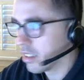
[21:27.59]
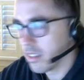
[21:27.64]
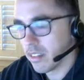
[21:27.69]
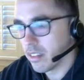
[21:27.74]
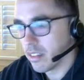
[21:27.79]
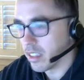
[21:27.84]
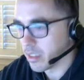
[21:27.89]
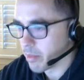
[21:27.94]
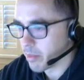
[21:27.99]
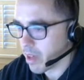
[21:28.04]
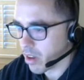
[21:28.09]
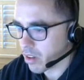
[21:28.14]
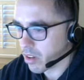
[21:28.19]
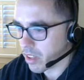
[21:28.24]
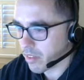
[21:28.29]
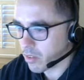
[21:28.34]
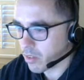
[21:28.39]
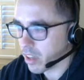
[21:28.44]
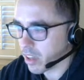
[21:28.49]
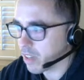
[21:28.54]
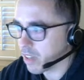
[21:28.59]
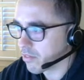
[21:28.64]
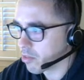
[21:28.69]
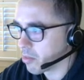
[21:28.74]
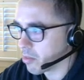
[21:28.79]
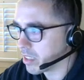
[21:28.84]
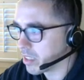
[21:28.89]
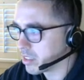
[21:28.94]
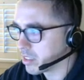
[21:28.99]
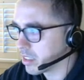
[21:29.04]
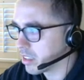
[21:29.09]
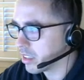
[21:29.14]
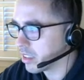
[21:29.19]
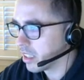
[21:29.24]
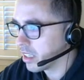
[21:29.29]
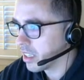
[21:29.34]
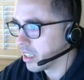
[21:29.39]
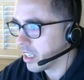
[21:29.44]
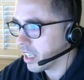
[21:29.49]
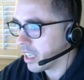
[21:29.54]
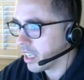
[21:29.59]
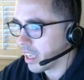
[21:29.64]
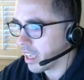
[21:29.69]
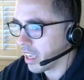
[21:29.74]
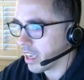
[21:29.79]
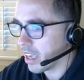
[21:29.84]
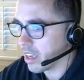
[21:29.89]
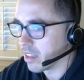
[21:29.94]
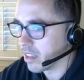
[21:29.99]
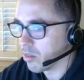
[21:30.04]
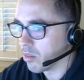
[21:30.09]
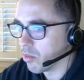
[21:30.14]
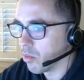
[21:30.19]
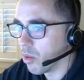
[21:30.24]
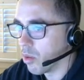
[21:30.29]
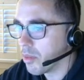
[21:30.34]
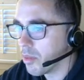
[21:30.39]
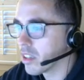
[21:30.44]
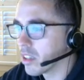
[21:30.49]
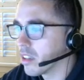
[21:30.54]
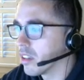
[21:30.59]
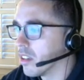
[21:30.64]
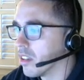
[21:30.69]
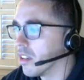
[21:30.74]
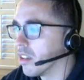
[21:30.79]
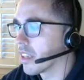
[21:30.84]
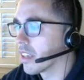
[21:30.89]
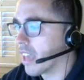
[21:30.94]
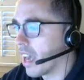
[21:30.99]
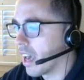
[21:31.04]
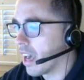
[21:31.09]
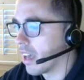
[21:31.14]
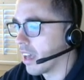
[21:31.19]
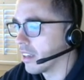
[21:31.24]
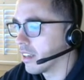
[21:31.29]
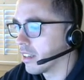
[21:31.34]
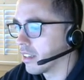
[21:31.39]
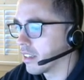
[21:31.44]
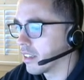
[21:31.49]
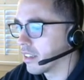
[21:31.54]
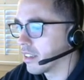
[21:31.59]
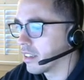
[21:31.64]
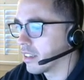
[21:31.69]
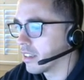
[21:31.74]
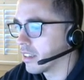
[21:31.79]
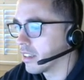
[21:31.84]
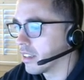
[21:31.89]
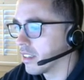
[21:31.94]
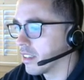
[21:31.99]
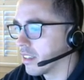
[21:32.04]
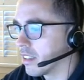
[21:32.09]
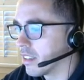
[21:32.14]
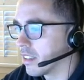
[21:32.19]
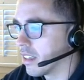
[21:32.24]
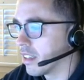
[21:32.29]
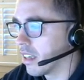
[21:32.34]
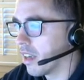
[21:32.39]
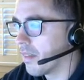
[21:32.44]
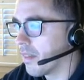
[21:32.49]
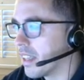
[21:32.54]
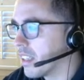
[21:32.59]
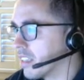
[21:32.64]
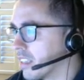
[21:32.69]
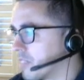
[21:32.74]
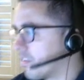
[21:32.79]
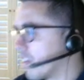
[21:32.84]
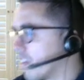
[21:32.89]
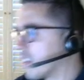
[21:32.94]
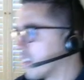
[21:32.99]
Doesn't matter. They have great information. And what we can look at, I mean, it's very